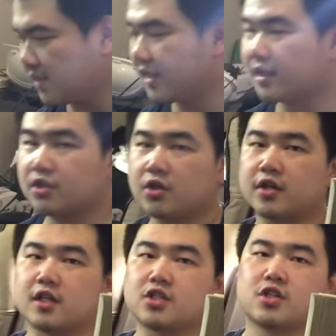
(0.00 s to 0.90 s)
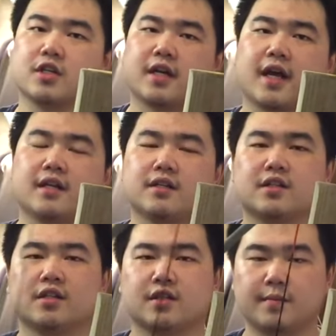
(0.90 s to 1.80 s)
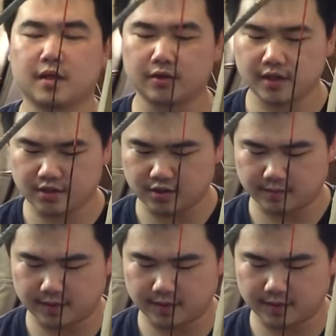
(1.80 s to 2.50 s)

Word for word: like a Turkish. And the Middle Eastern